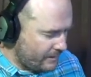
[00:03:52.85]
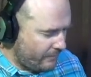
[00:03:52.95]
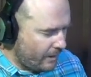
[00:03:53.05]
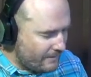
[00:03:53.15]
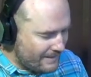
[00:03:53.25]
If I
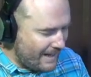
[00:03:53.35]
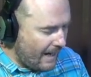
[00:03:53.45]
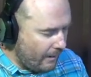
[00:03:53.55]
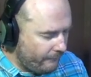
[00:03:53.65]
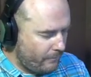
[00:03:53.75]
go
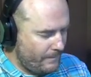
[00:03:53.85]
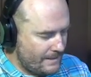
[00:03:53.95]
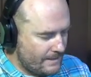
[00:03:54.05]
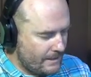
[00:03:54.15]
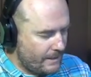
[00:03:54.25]
down from this
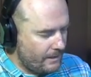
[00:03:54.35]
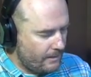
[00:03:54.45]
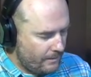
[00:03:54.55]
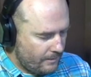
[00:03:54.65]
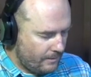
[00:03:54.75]
D,
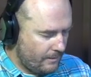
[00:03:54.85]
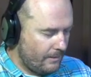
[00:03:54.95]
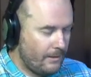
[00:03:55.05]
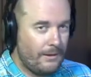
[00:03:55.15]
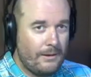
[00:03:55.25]
all
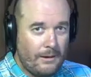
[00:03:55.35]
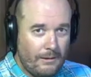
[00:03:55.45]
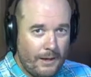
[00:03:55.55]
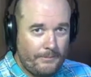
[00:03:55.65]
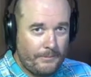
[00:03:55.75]

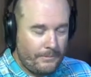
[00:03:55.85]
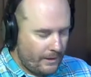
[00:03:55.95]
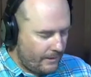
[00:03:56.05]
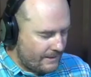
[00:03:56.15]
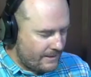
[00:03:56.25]
right,
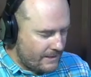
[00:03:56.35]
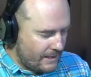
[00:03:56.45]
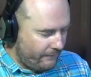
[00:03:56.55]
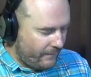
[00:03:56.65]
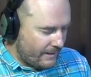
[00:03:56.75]
that's a D
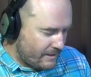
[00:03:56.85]
flat.